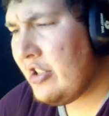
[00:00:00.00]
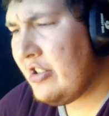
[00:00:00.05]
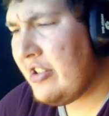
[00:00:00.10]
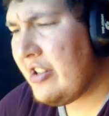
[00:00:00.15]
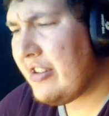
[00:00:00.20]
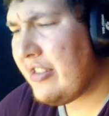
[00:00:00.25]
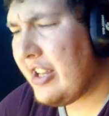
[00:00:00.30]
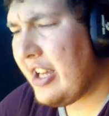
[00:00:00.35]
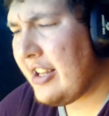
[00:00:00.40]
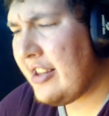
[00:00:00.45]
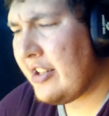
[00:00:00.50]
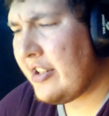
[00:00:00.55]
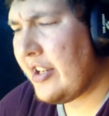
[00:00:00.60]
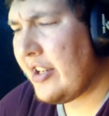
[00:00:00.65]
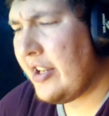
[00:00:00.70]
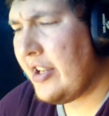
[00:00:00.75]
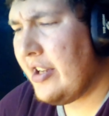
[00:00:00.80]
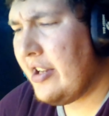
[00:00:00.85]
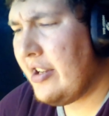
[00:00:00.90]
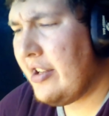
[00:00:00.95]

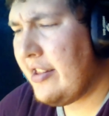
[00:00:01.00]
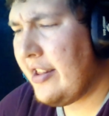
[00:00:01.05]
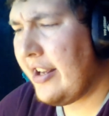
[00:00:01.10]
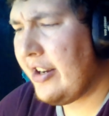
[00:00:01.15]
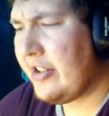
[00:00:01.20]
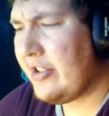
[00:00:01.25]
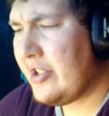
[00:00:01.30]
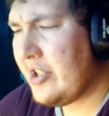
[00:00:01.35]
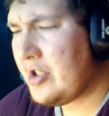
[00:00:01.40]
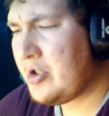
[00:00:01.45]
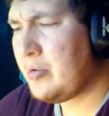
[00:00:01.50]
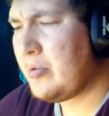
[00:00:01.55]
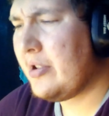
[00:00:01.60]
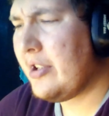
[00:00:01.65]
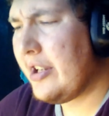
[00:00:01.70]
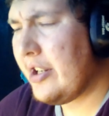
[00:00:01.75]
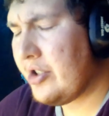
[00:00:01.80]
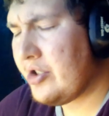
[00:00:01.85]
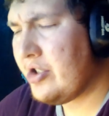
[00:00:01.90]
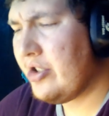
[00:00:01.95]
Lethality. They are
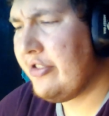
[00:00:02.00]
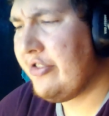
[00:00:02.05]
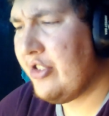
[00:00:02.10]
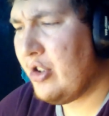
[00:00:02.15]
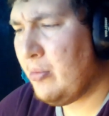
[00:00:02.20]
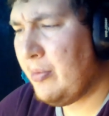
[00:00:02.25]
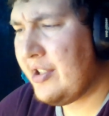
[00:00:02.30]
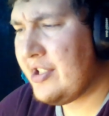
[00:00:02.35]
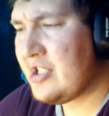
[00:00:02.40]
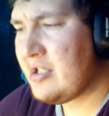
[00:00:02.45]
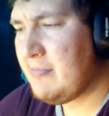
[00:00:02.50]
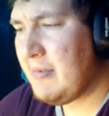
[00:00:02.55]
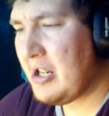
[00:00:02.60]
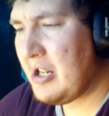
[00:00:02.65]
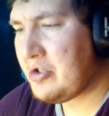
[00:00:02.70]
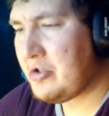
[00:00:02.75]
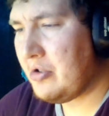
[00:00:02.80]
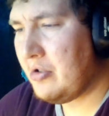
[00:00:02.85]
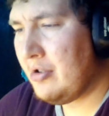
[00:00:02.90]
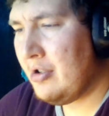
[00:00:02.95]
literally a two for one
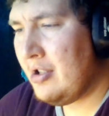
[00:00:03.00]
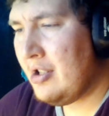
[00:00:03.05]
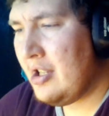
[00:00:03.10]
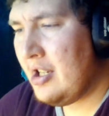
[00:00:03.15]
special.